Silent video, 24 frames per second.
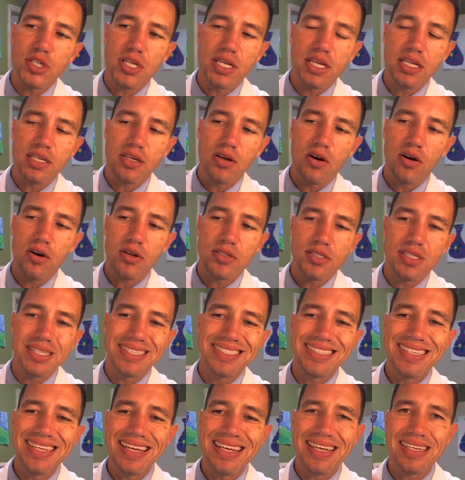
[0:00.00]
It can cause the
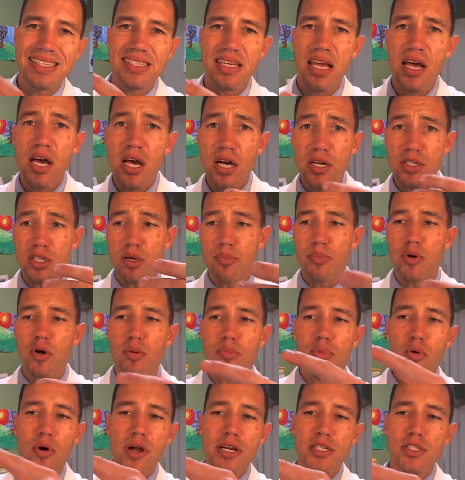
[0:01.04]
disc to
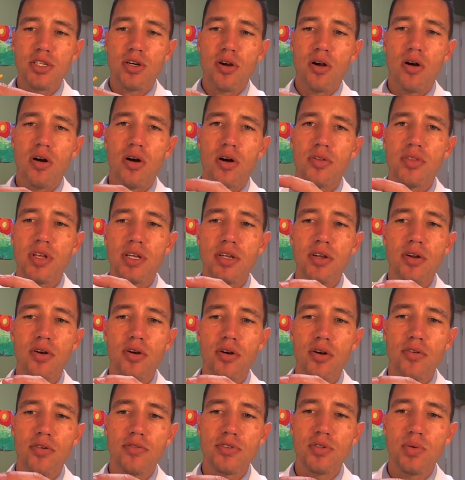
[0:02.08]
put pressure on the
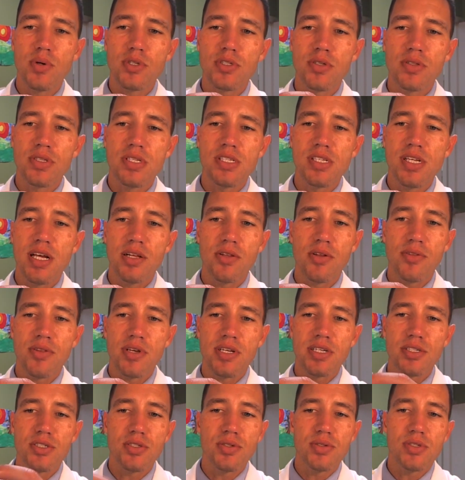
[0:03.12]
nerves, which are these yellow
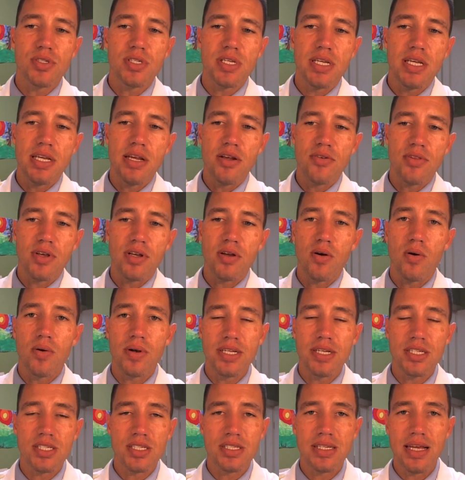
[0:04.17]
things you see here that go
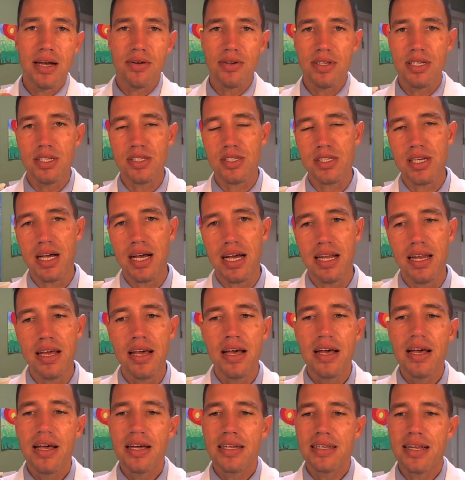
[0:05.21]
on down each side.
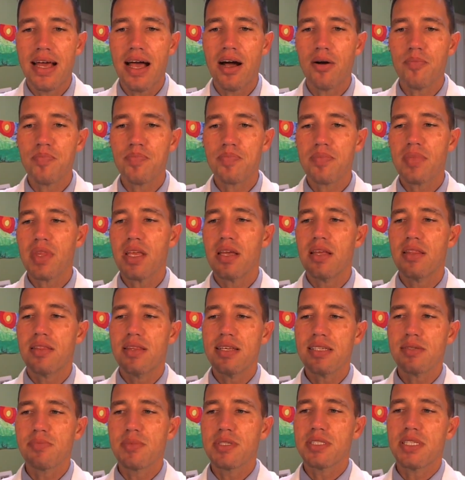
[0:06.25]
Now,
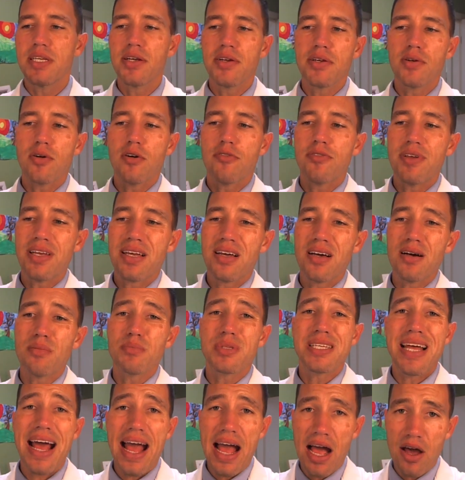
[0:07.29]
this material, if it
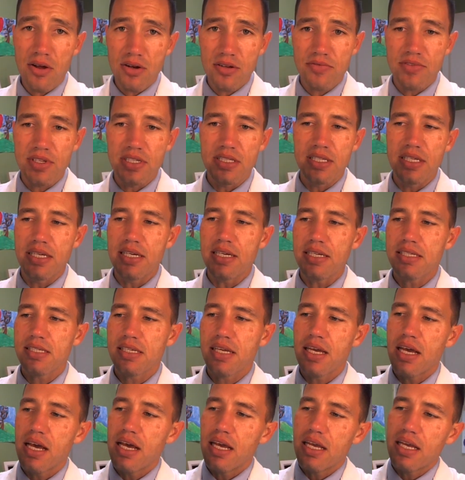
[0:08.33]
comes out of the
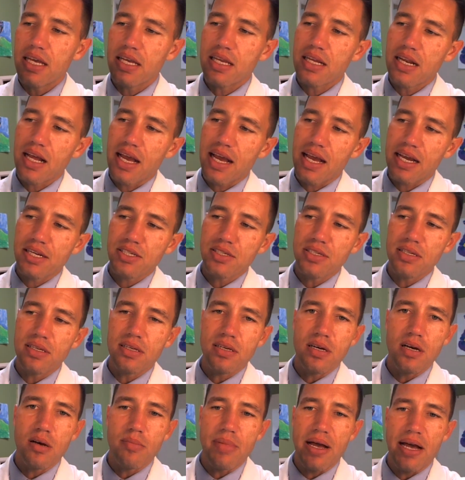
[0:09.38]
disc, it can actually
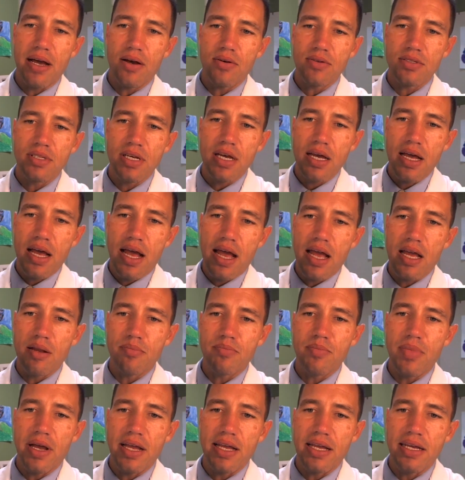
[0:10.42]
come out
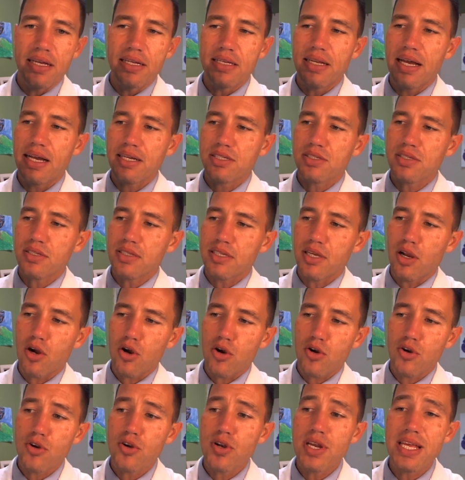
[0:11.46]
and actually
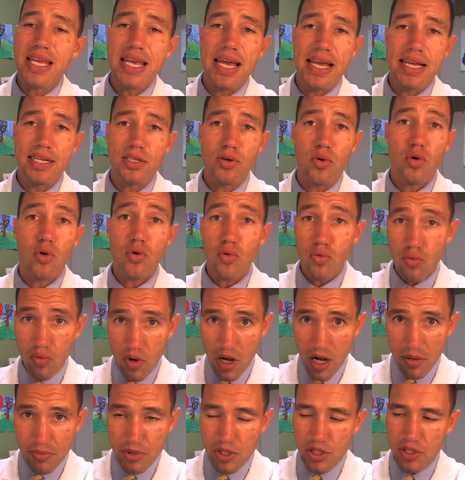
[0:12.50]
herniate or
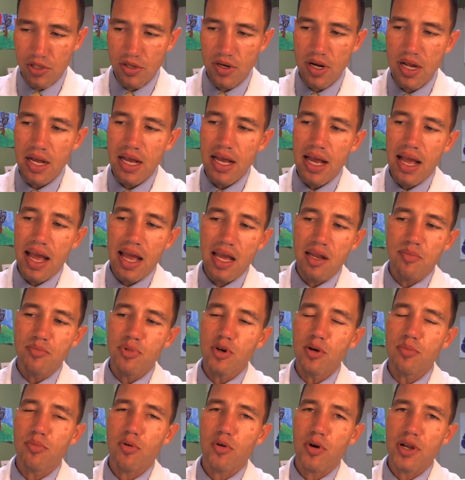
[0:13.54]
rupture and
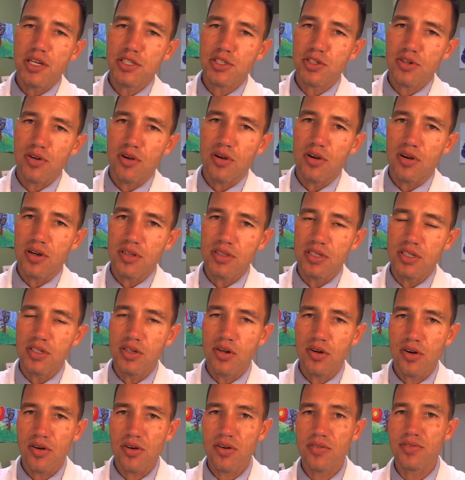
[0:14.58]
put pressure on the
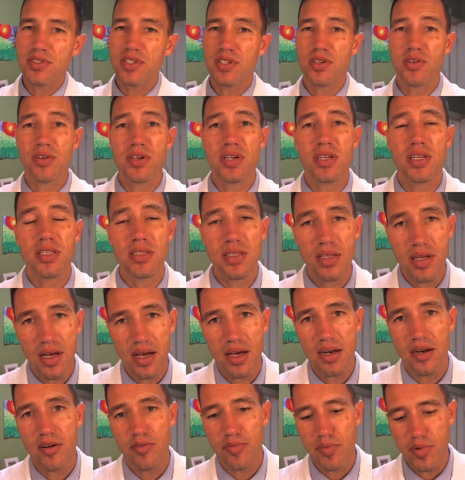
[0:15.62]
nerves and create a
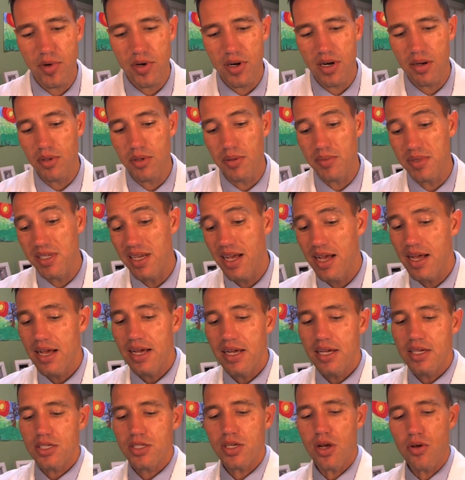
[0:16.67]
lot of problems.
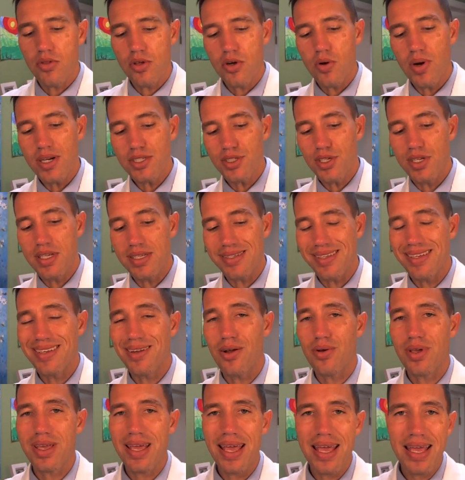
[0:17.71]
So the question is,
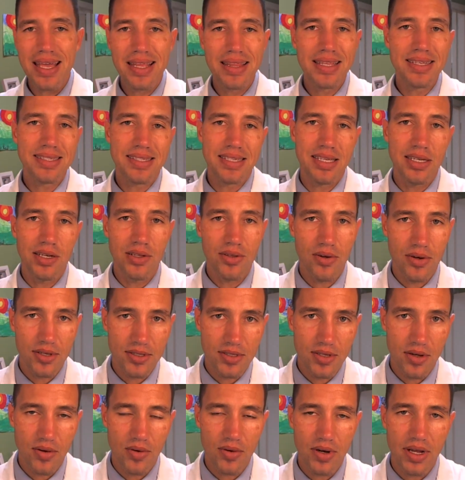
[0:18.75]
can this heal on
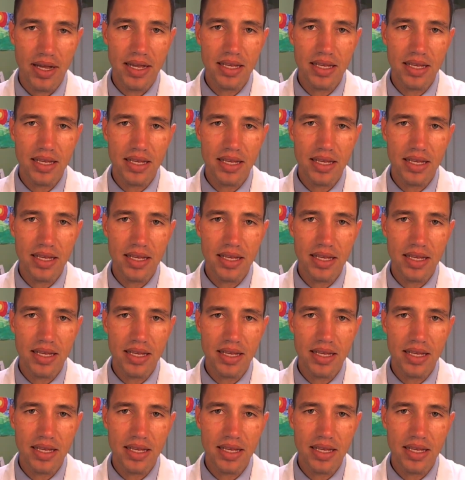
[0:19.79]
its own?